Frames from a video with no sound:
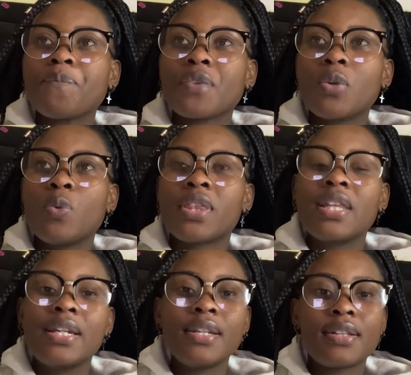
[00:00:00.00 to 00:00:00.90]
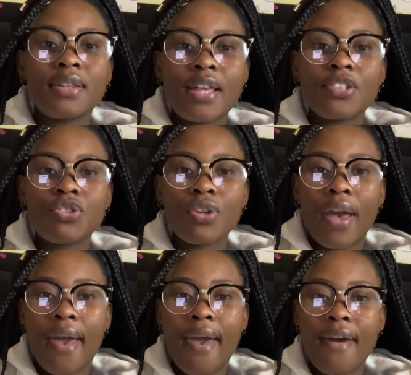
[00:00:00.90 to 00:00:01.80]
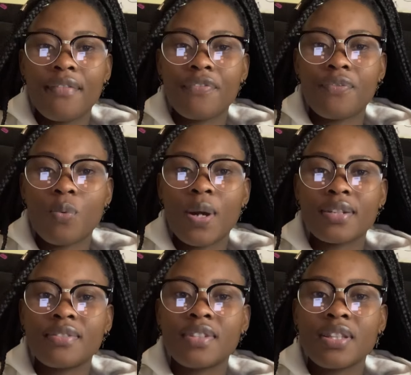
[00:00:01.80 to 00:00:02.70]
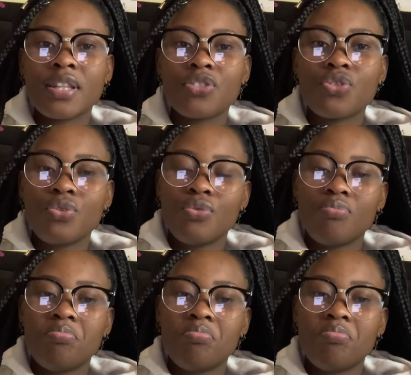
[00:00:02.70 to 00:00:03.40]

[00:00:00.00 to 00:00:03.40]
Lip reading: with the little that you have, what is it that you